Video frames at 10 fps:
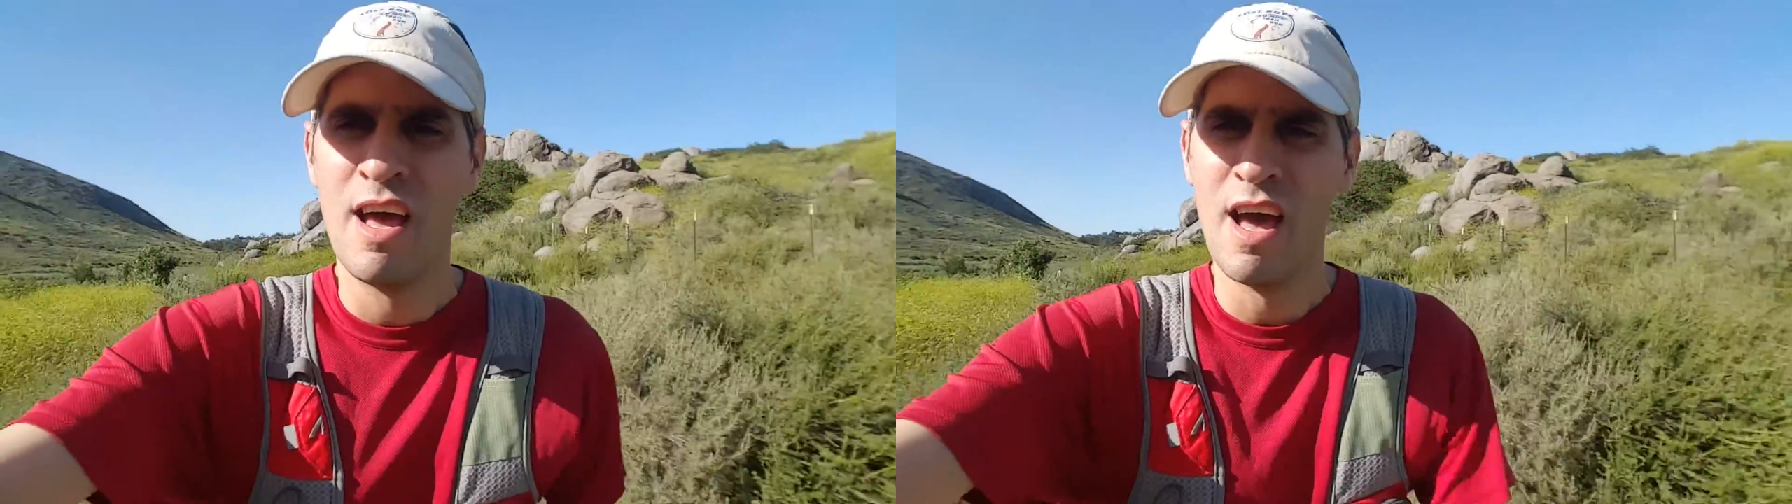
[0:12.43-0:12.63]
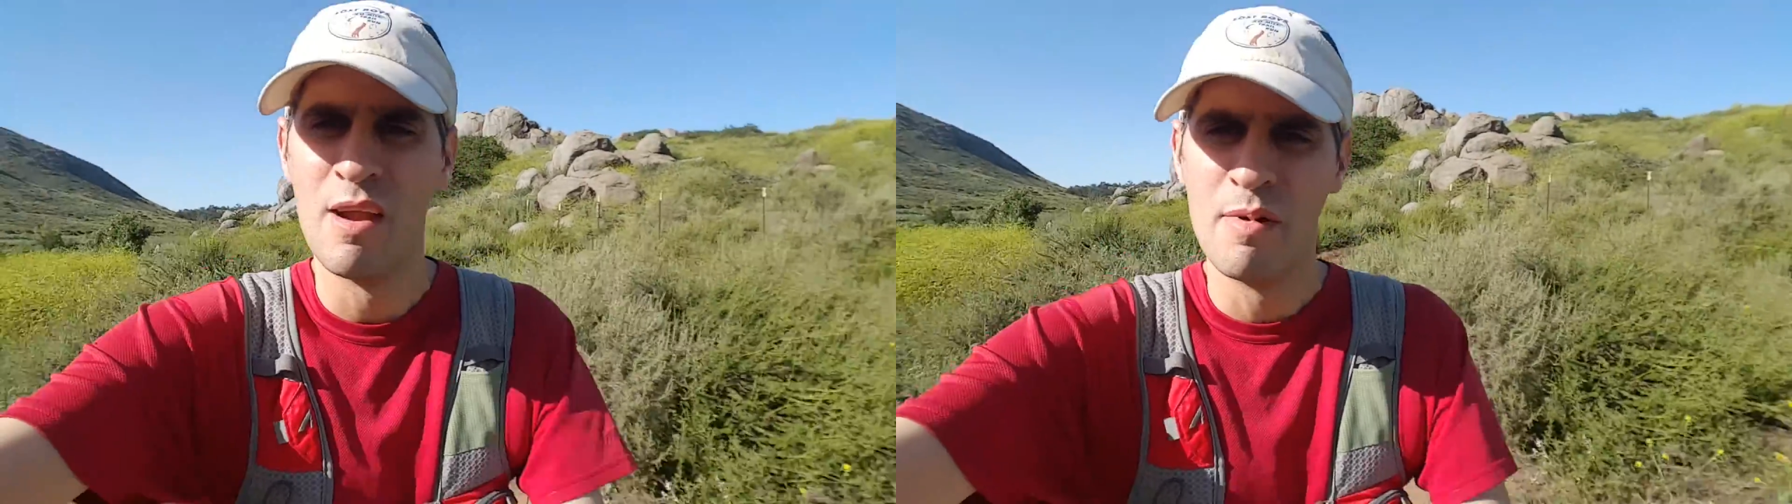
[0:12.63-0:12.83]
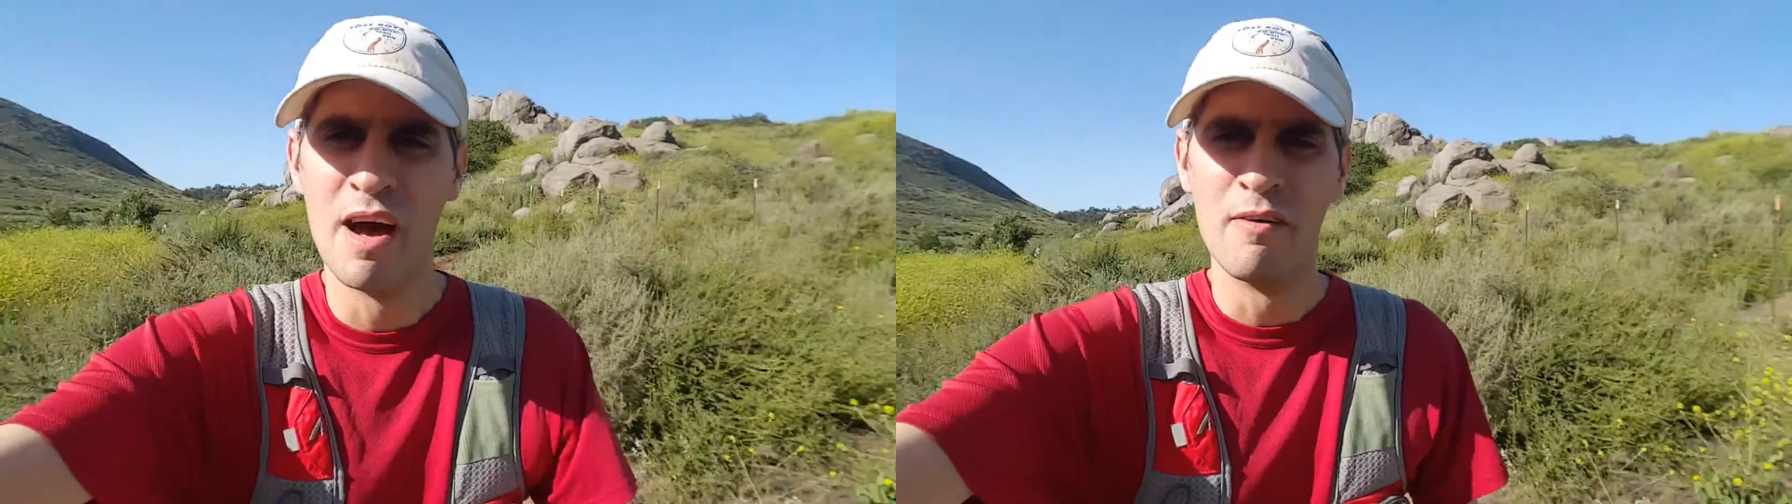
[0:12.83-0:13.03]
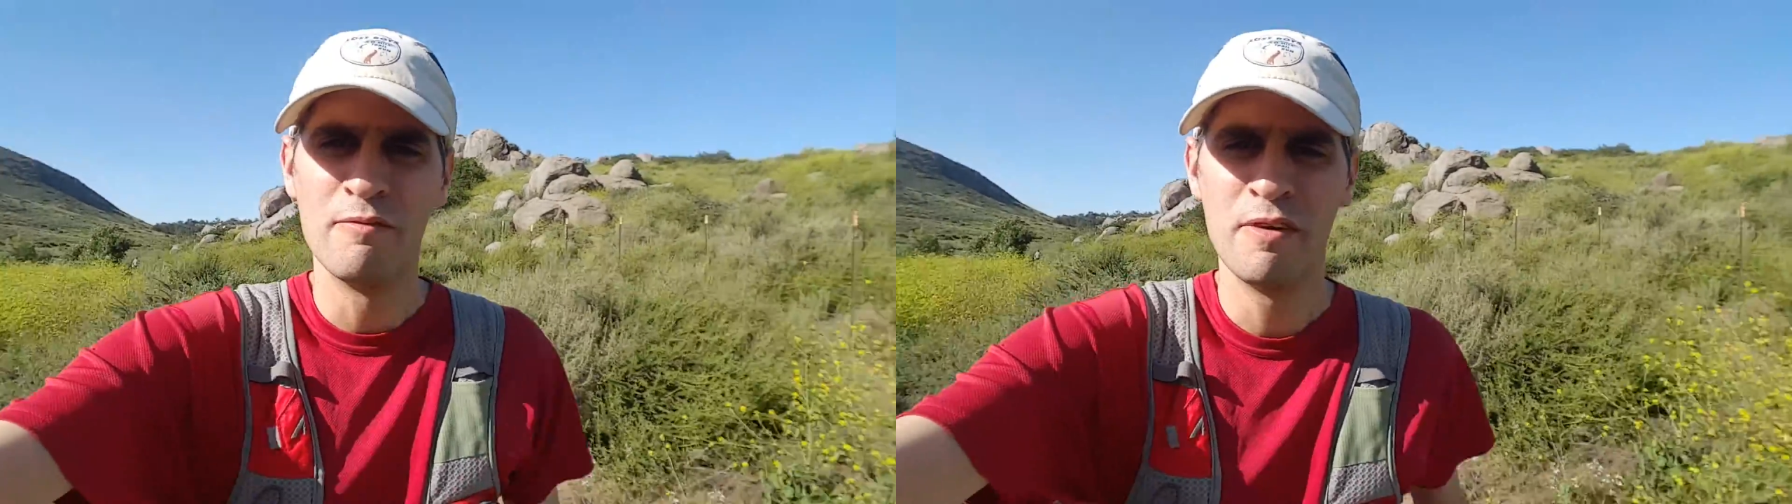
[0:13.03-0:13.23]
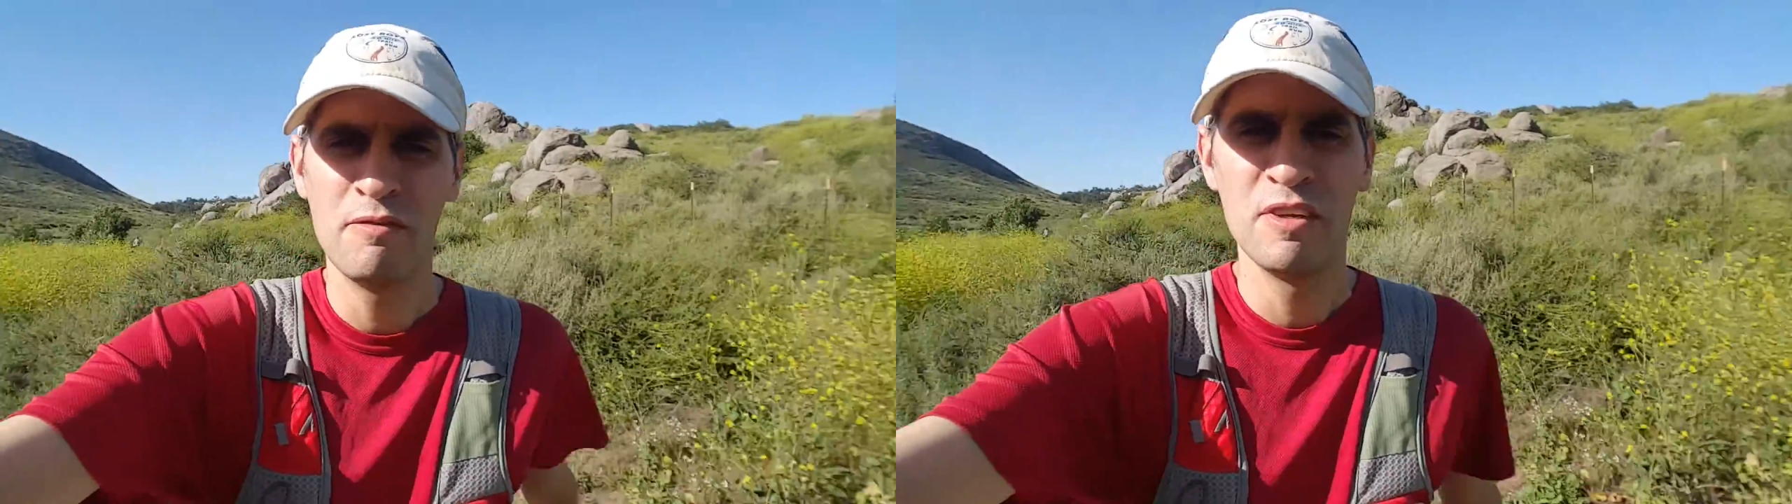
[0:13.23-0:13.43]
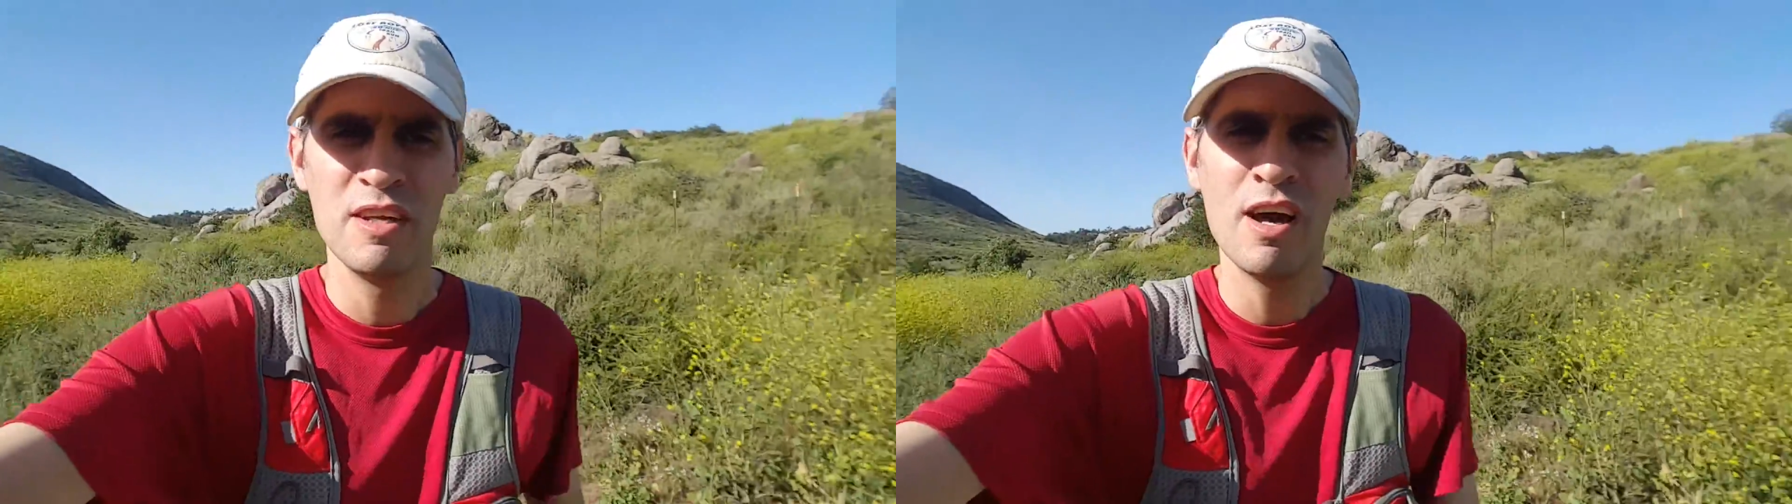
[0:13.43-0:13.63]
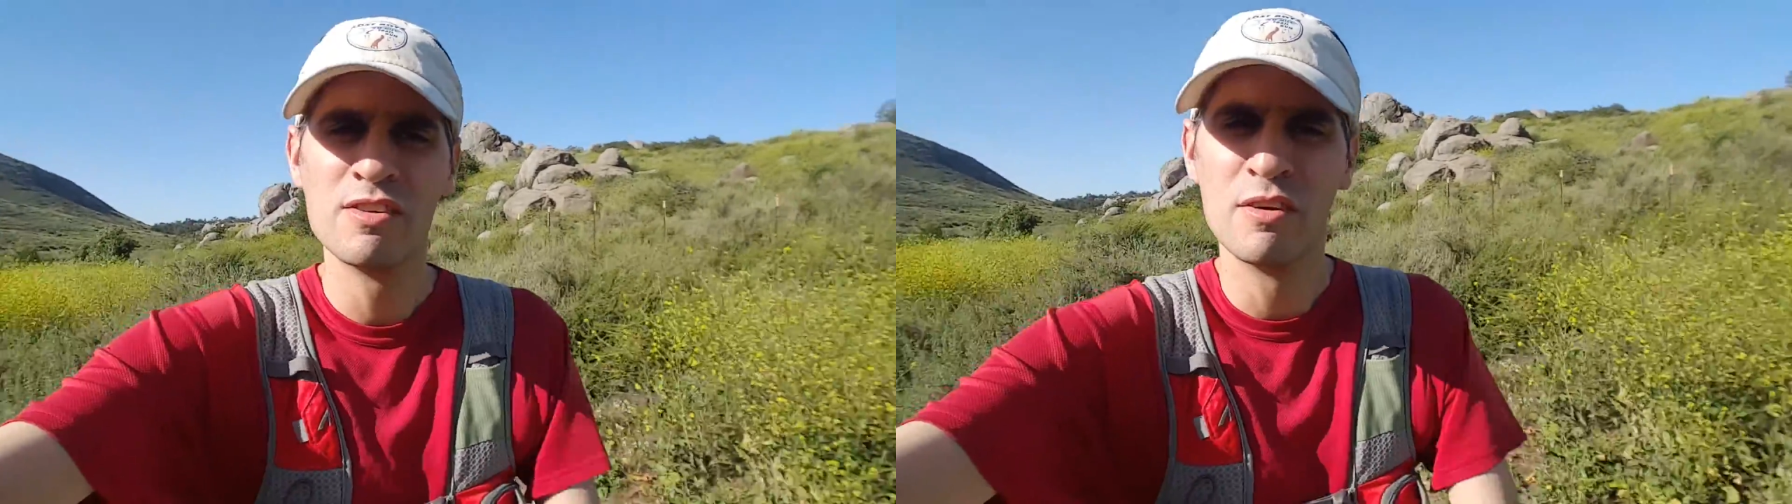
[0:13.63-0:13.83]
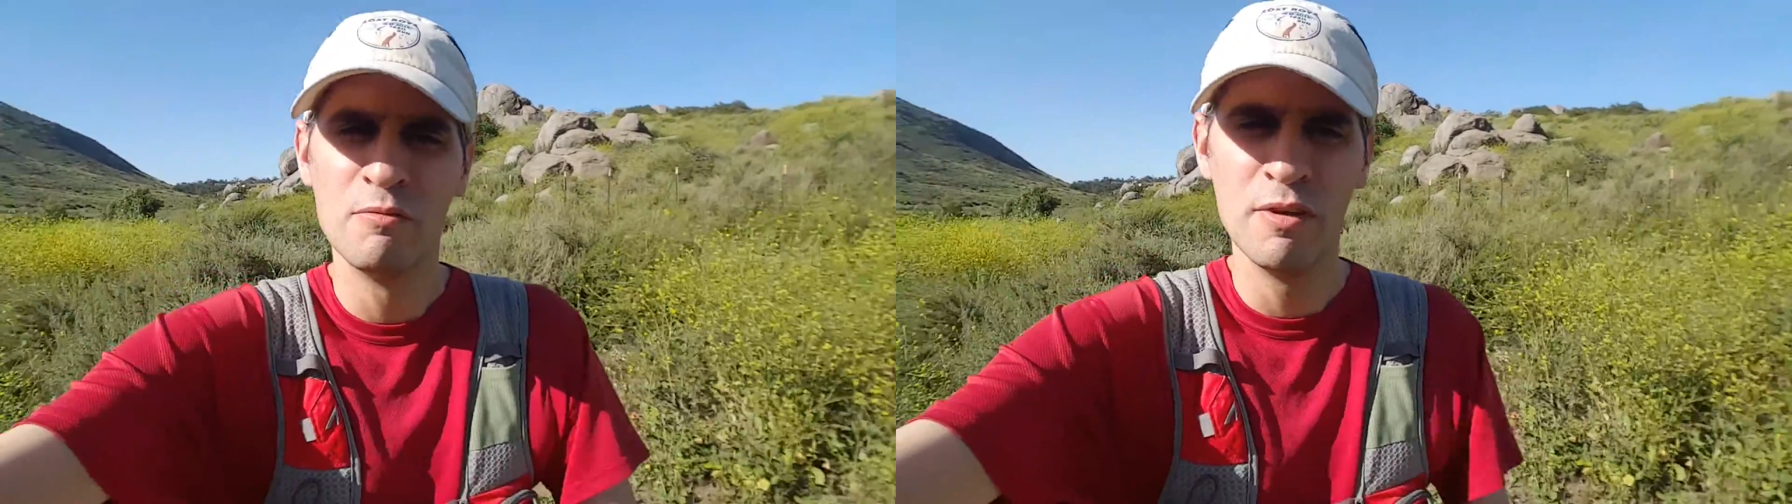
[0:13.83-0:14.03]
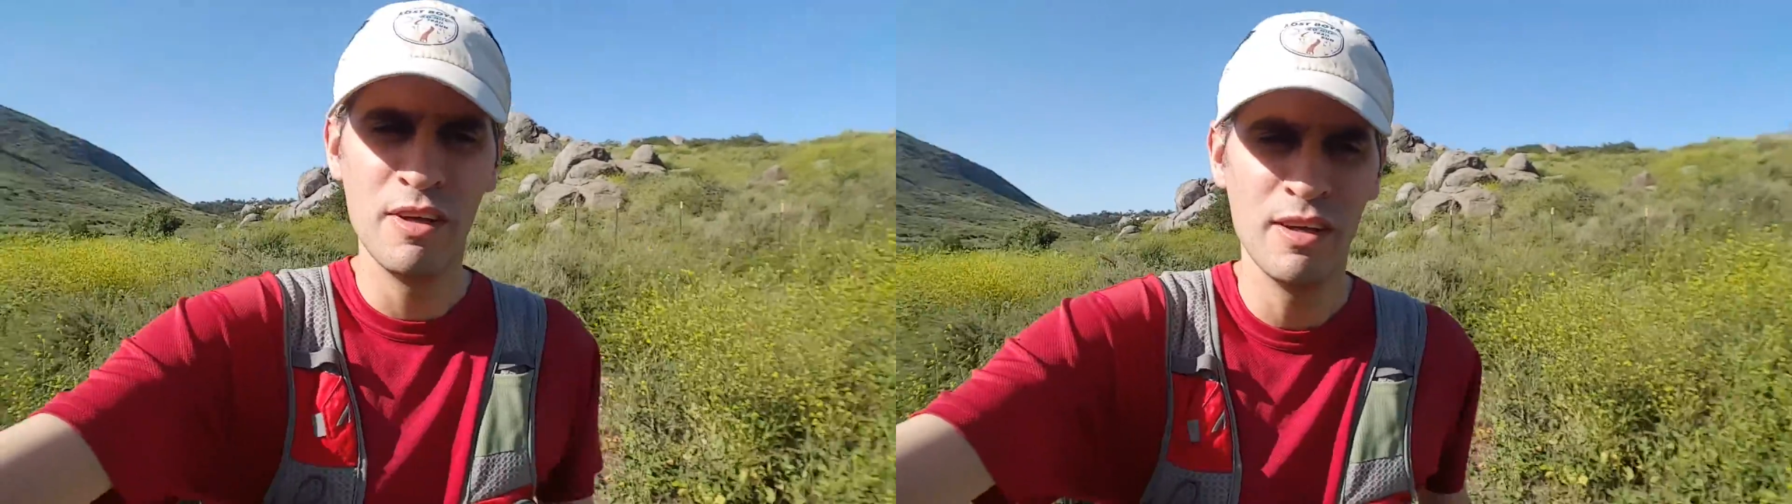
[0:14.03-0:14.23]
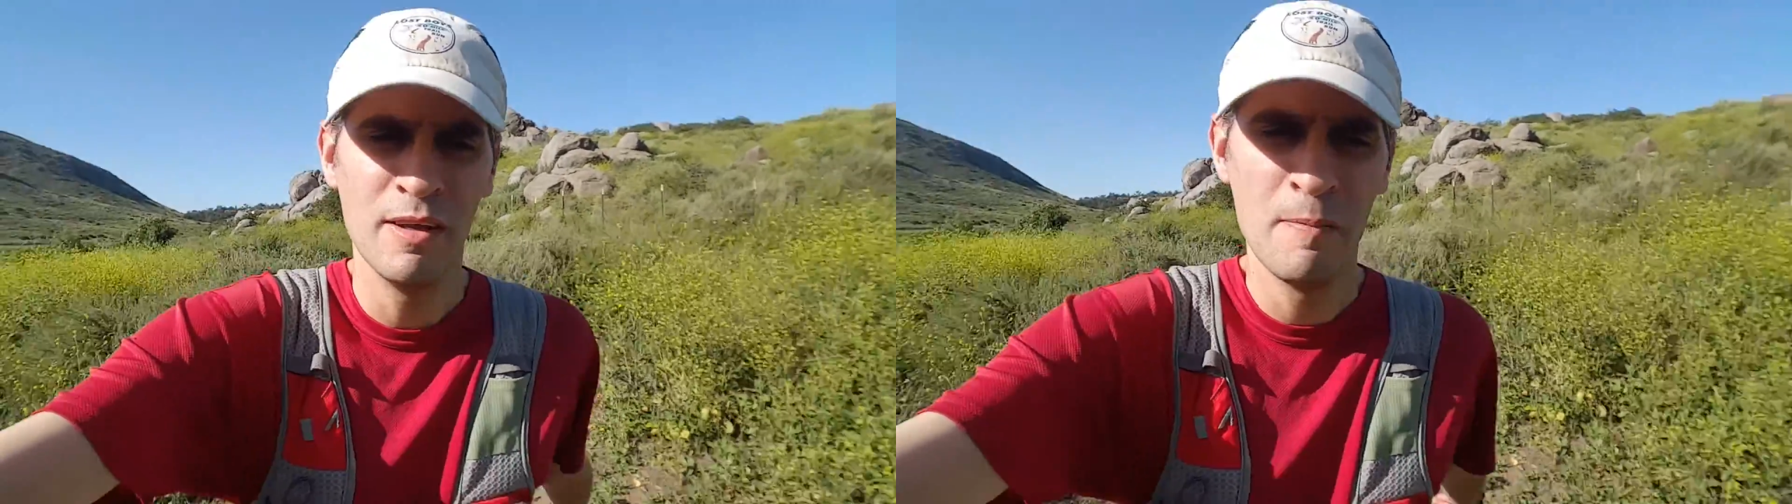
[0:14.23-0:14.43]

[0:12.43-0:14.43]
at about 1,500 feet